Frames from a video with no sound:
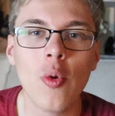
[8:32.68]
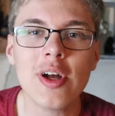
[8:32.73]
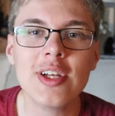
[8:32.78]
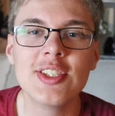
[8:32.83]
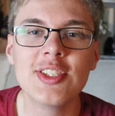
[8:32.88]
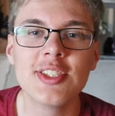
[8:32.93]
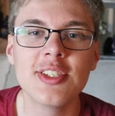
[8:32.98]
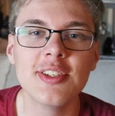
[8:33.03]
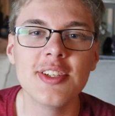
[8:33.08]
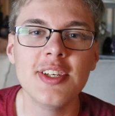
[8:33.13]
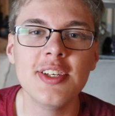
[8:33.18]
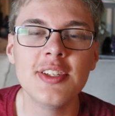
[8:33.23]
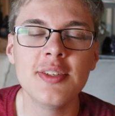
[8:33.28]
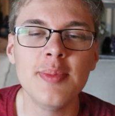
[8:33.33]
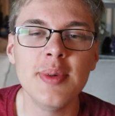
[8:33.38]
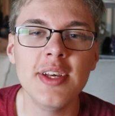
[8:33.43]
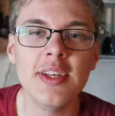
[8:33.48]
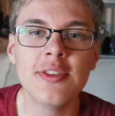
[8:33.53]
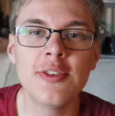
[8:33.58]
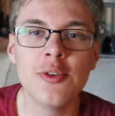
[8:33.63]
which leads
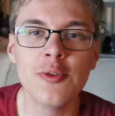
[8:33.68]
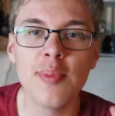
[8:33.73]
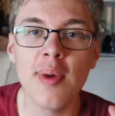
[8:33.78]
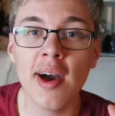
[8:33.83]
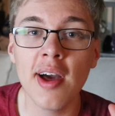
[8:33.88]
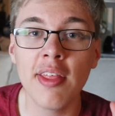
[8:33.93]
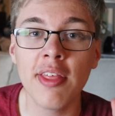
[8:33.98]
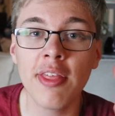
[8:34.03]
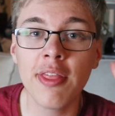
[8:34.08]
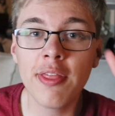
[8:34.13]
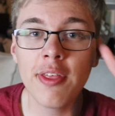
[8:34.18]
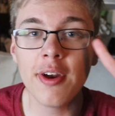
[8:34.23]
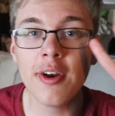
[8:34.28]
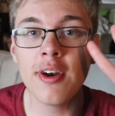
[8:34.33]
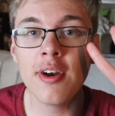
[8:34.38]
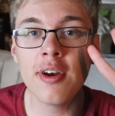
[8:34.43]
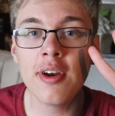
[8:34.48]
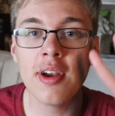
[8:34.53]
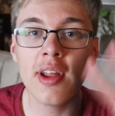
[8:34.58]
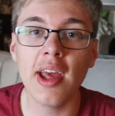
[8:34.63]
me to my
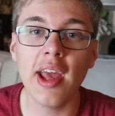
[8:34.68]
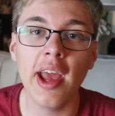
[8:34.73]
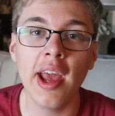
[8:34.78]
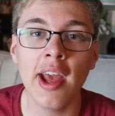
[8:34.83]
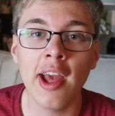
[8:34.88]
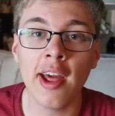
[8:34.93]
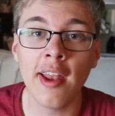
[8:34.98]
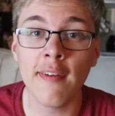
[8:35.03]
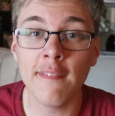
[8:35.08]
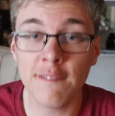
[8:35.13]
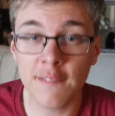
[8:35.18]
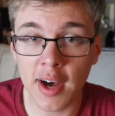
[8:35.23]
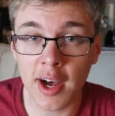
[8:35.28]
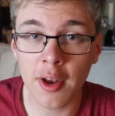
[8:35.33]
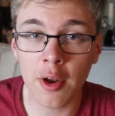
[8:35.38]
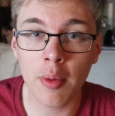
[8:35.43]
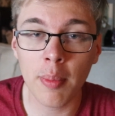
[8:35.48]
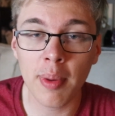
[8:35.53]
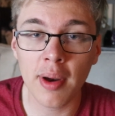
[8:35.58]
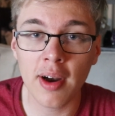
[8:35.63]
third and
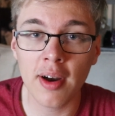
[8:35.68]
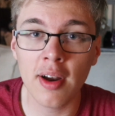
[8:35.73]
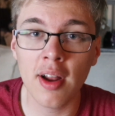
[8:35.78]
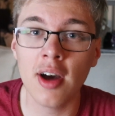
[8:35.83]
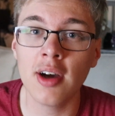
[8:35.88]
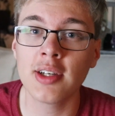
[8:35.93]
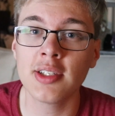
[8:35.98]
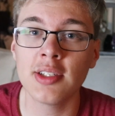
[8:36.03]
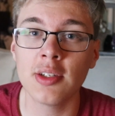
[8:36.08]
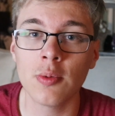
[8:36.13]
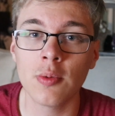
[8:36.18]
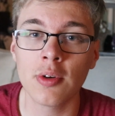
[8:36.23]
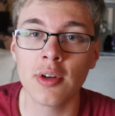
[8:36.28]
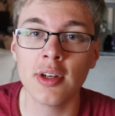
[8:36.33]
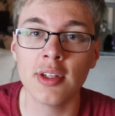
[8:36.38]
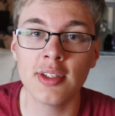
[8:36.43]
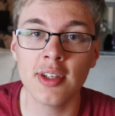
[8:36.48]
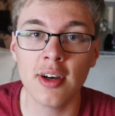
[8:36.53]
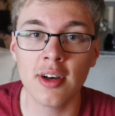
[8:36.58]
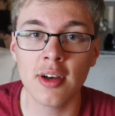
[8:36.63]
final paradox that we're
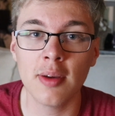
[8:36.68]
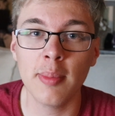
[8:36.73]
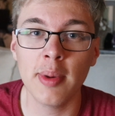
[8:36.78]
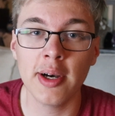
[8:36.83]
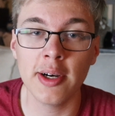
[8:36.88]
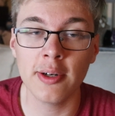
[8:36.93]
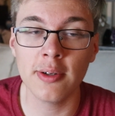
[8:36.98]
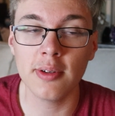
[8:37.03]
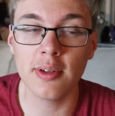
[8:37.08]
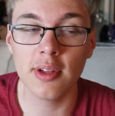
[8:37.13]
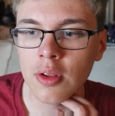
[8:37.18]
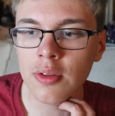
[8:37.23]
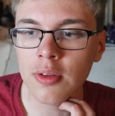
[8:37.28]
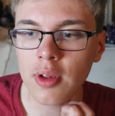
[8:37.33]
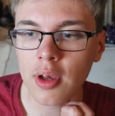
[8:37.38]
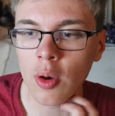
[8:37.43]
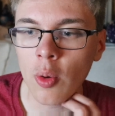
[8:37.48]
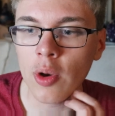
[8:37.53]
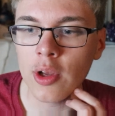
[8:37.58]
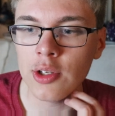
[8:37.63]
going to talk about. Good
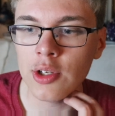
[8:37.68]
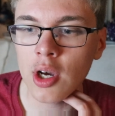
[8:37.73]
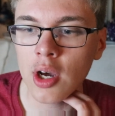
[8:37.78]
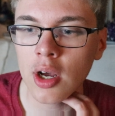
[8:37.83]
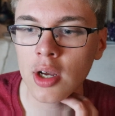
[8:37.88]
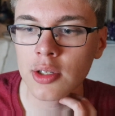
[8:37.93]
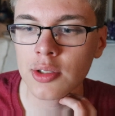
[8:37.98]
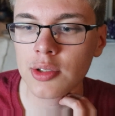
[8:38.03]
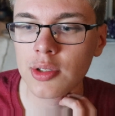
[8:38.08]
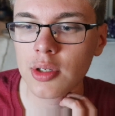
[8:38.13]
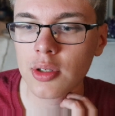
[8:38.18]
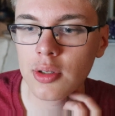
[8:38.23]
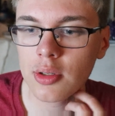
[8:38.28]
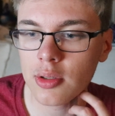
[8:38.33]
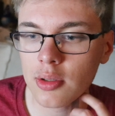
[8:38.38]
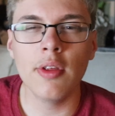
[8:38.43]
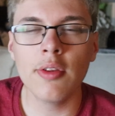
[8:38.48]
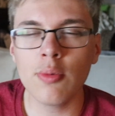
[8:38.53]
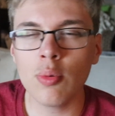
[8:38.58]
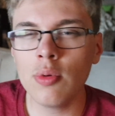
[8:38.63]
segue, Josh.
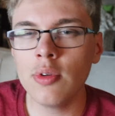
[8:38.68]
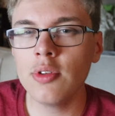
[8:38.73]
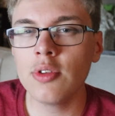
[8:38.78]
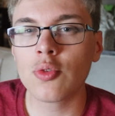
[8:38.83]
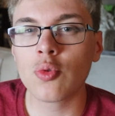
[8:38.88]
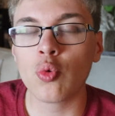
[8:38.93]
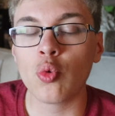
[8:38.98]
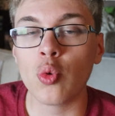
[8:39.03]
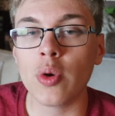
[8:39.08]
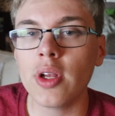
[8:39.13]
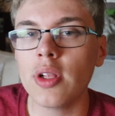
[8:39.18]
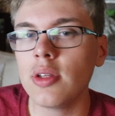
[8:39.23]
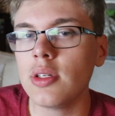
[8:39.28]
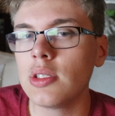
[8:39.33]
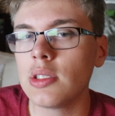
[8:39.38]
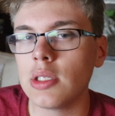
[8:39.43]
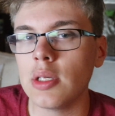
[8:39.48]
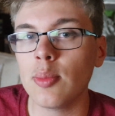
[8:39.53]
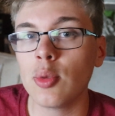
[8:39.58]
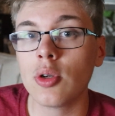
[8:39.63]
This one's really
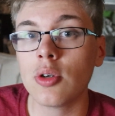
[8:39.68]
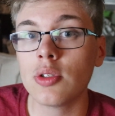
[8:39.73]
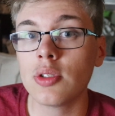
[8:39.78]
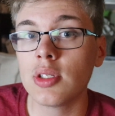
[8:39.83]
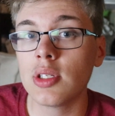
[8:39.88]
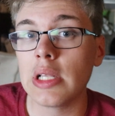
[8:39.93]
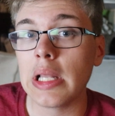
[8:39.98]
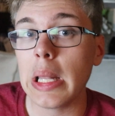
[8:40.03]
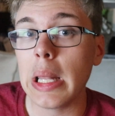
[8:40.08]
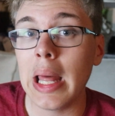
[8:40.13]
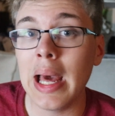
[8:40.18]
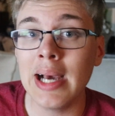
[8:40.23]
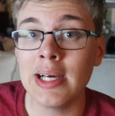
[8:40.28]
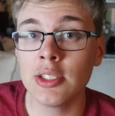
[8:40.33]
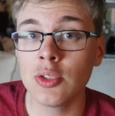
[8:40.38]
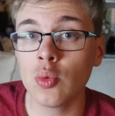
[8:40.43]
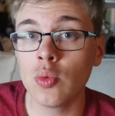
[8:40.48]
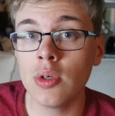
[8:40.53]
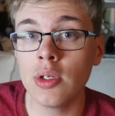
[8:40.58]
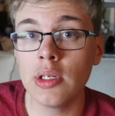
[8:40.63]
similar to the
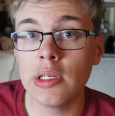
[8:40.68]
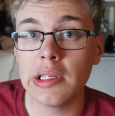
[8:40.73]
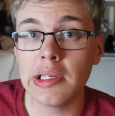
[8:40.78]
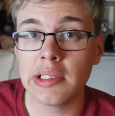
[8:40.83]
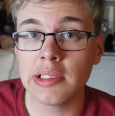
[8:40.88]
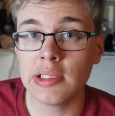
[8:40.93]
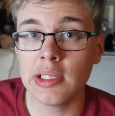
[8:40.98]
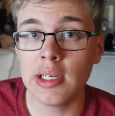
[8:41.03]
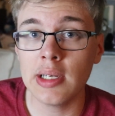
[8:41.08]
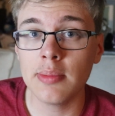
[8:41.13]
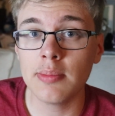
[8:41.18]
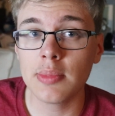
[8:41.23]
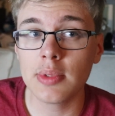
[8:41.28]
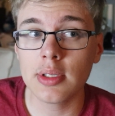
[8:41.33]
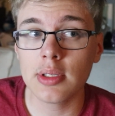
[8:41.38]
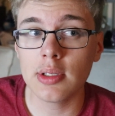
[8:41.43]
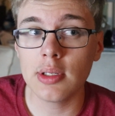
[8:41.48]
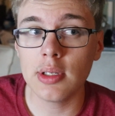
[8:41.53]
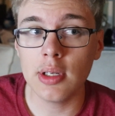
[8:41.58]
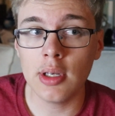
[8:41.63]
last one,
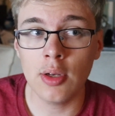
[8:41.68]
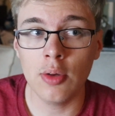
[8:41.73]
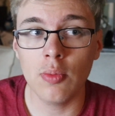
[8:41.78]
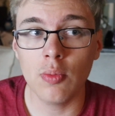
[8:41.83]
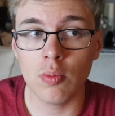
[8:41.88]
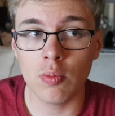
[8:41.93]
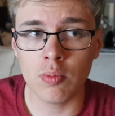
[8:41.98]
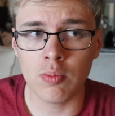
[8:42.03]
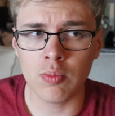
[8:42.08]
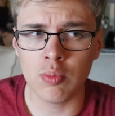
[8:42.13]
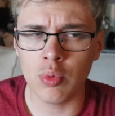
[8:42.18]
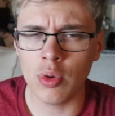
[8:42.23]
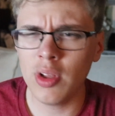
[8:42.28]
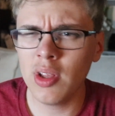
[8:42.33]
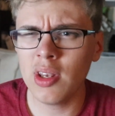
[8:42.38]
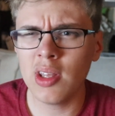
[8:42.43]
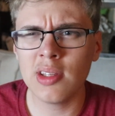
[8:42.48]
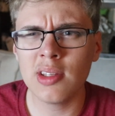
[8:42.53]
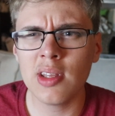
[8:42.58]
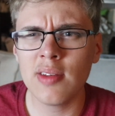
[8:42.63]
except it
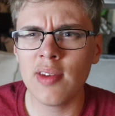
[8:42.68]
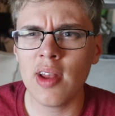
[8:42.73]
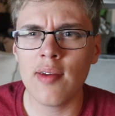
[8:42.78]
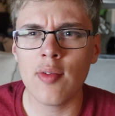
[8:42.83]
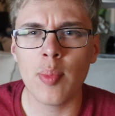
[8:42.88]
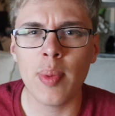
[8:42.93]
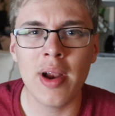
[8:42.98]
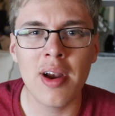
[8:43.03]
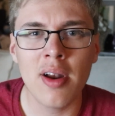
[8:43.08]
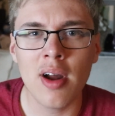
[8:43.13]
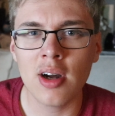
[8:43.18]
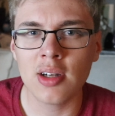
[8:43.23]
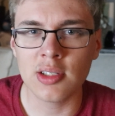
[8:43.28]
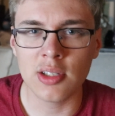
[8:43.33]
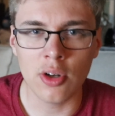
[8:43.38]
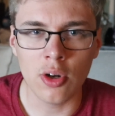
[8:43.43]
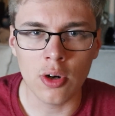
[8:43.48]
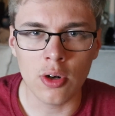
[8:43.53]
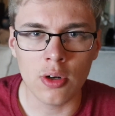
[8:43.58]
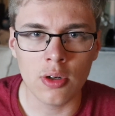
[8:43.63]
really doesn't even have a paradox
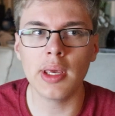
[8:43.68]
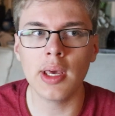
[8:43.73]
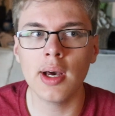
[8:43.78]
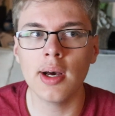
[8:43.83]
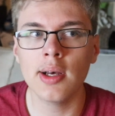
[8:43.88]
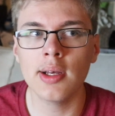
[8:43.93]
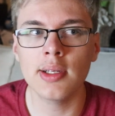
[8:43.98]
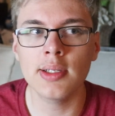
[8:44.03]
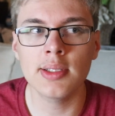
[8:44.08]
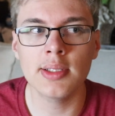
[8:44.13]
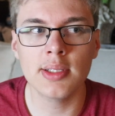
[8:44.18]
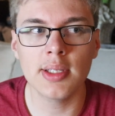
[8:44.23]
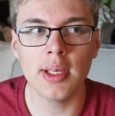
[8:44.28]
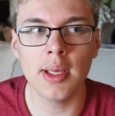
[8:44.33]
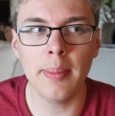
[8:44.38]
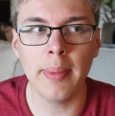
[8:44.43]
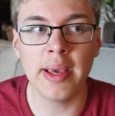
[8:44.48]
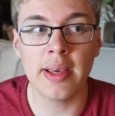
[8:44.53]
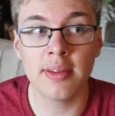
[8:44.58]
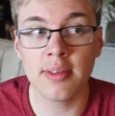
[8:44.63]
at all because
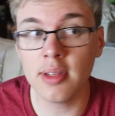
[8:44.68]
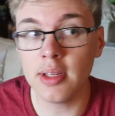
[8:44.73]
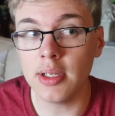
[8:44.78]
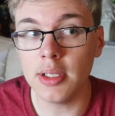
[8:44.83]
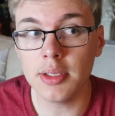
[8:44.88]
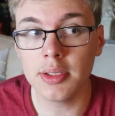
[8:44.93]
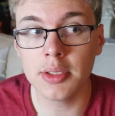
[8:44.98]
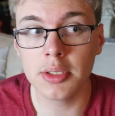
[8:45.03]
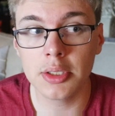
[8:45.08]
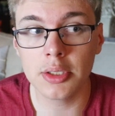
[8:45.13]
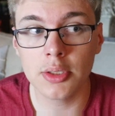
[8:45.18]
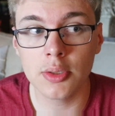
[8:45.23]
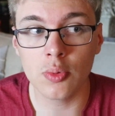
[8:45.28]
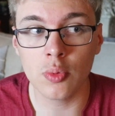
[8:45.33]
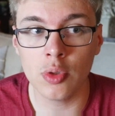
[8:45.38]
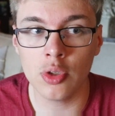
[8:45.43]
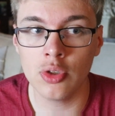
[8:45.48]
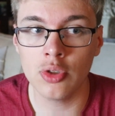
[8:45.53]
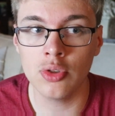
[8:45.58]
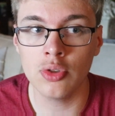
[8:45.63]
it makes sense,
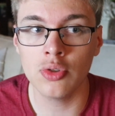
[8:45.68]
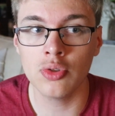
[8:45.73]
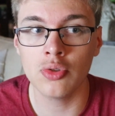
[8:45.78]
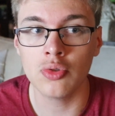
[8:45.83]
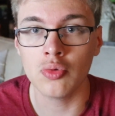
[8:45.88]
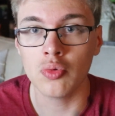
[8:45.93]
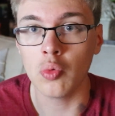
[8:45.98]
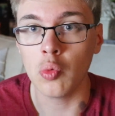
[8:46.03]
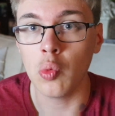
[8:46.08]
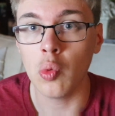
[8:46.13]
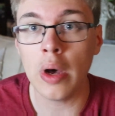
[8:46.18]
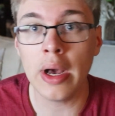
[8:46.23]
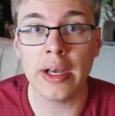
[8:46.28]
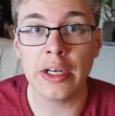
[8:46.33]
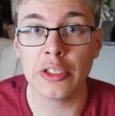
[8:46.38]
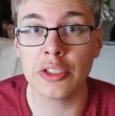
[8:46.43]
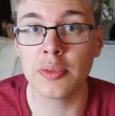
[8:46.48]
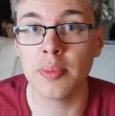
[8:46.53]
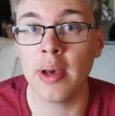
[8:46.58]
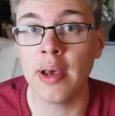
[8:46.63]
which is why
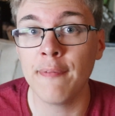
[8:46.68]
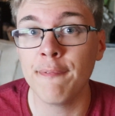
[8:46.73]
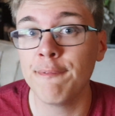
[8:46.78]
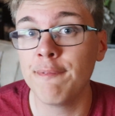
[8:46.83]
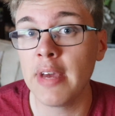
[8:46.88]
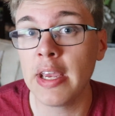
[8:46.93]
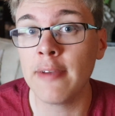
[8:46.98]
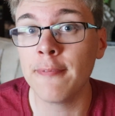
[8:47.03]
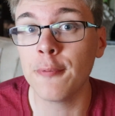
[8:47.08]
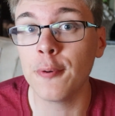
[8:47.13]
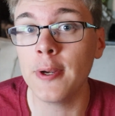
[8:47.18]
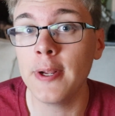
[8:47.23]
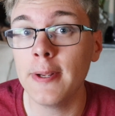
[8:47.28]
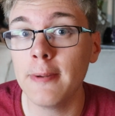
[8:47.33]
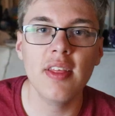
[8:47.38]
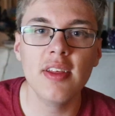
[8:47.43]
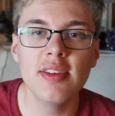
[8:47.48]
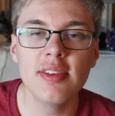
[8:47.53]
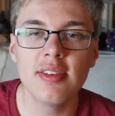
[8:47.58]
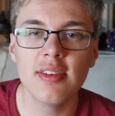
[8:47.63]
it's my favorite.
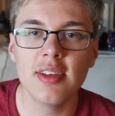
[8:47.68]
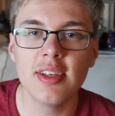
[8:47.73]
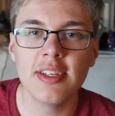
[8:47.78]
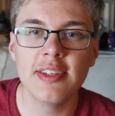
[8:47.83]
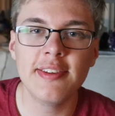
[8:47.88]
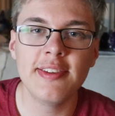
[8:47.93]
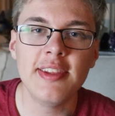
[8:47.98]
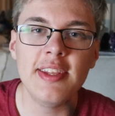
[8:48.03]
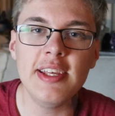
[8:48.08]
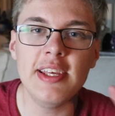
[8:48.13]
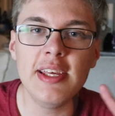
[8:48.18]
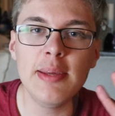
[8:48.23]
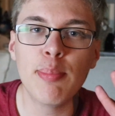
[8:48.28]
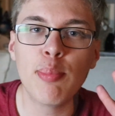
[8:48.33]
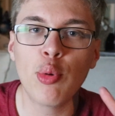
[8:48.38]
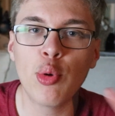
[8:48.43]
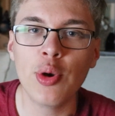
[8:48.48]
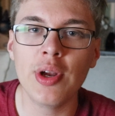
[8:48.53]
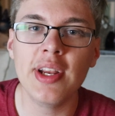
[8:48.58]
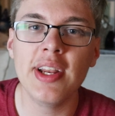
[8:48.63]
This is the
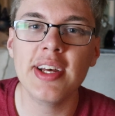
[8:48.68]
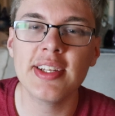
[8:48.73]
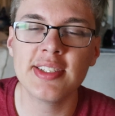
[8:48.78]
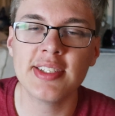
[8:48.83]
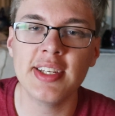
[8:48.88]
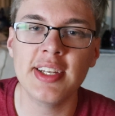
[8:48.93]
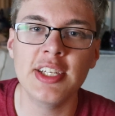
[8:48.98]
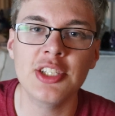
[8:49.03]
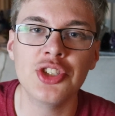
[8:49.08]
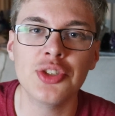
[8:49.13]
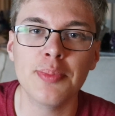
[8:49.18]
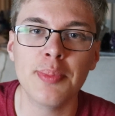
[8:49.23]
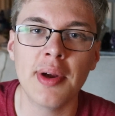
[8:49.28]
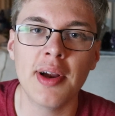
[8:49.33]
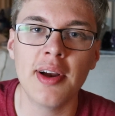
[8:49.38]
predestination